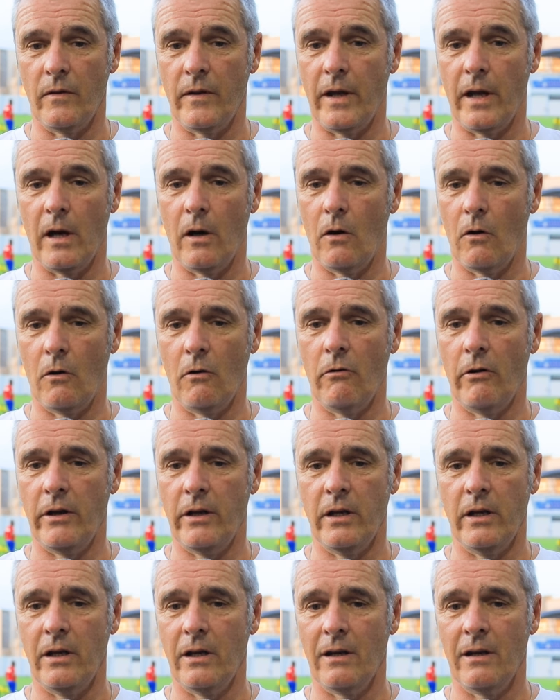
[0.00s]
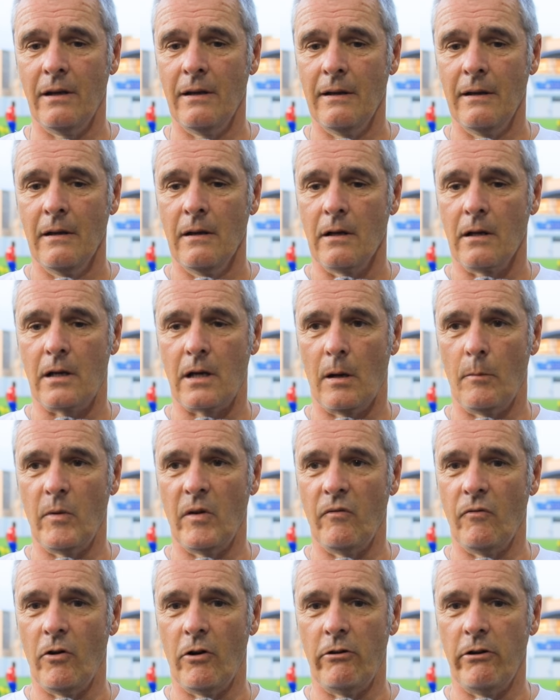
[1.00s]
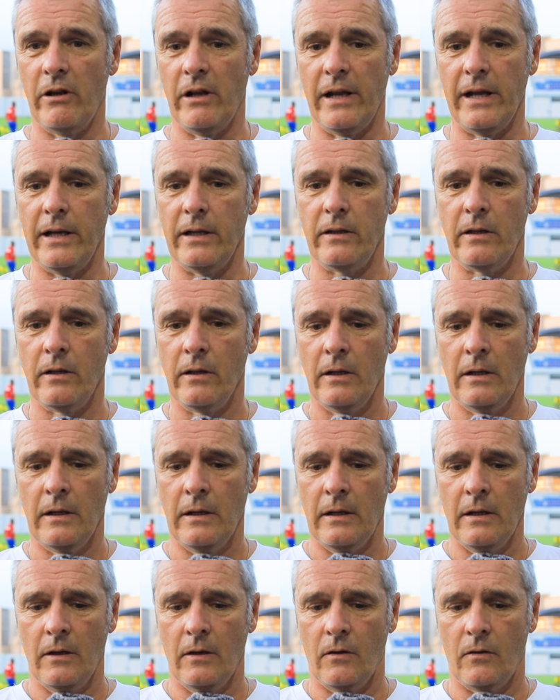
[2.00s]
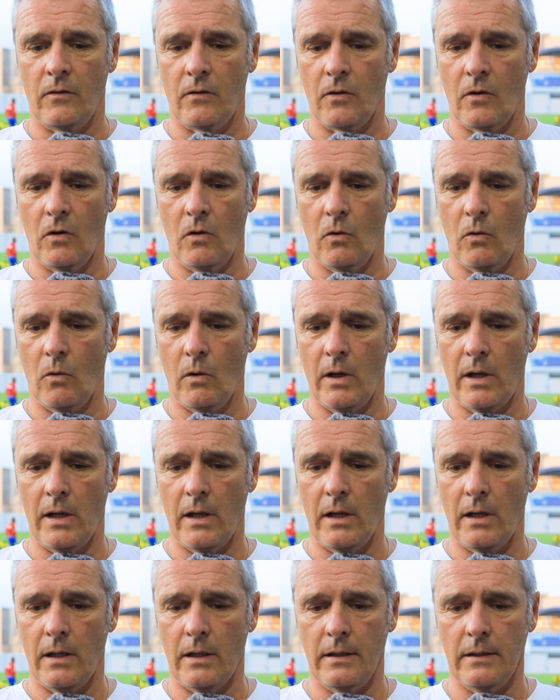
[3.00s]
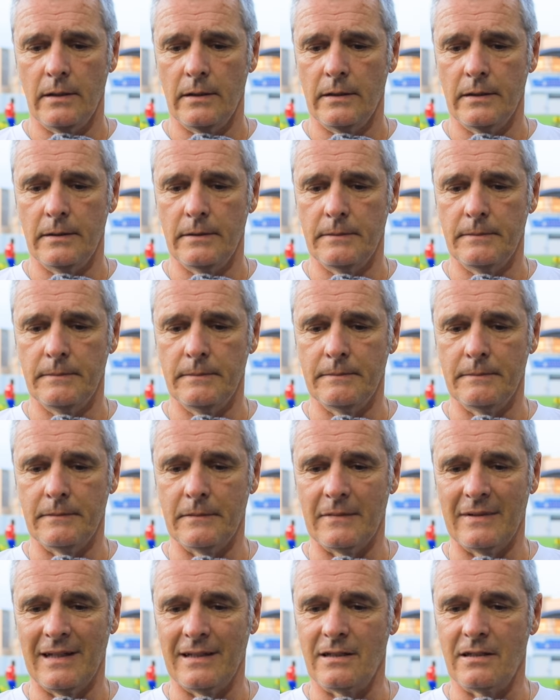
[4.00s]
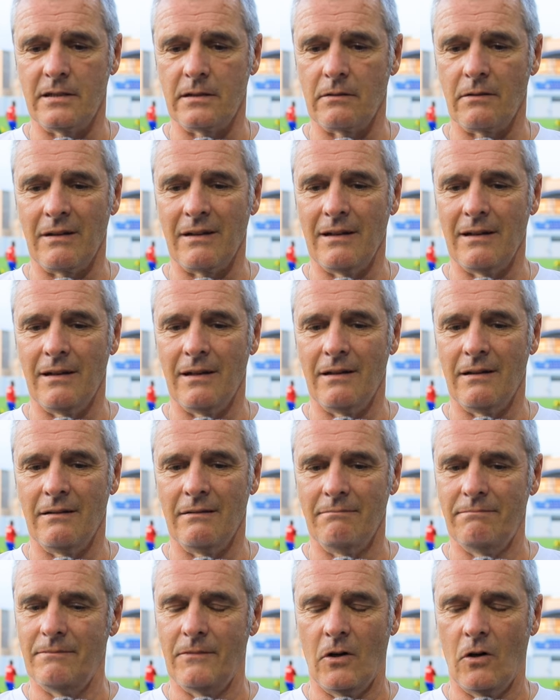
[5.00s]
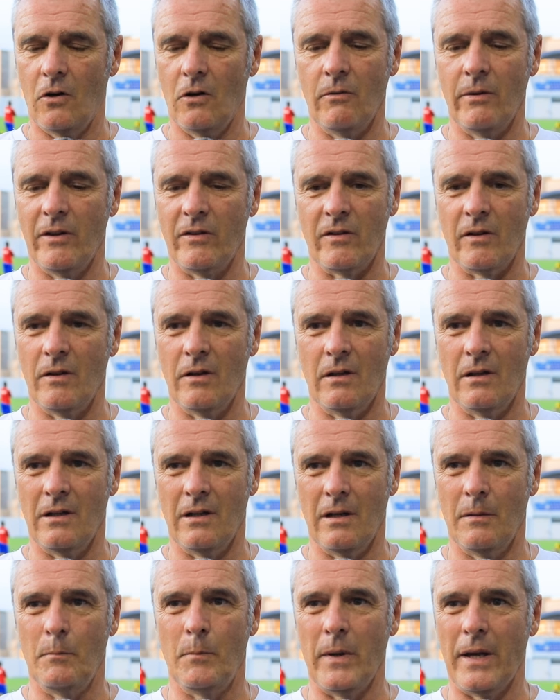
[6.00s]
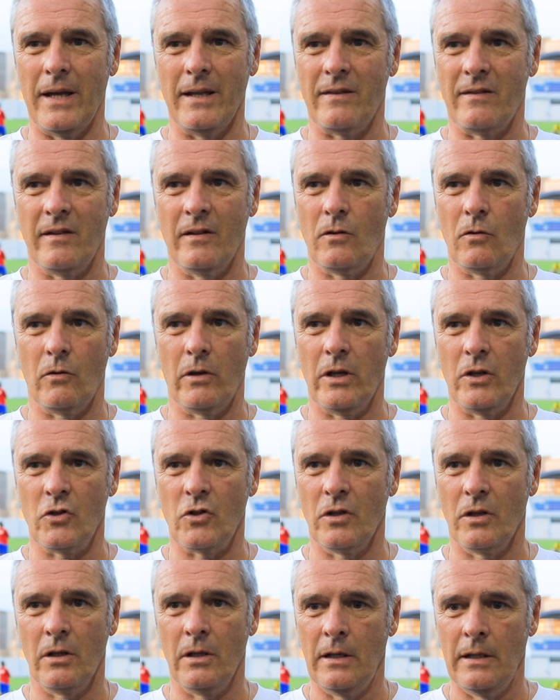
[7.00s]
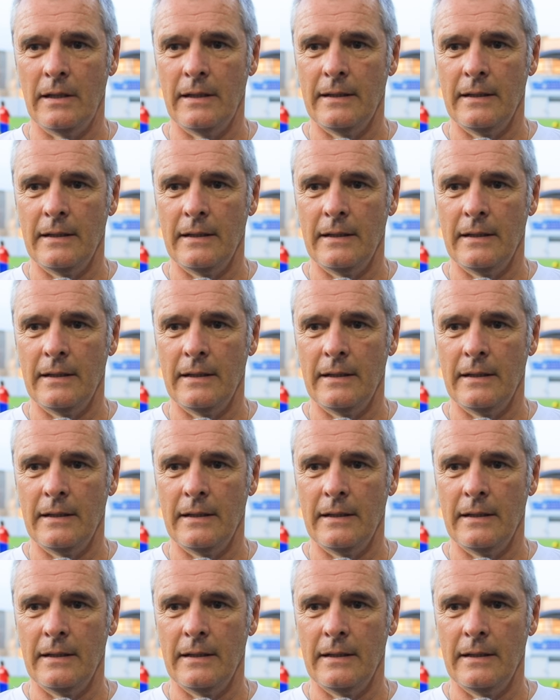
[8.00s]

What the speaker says: They are already coming very late. So that's always a bad situation.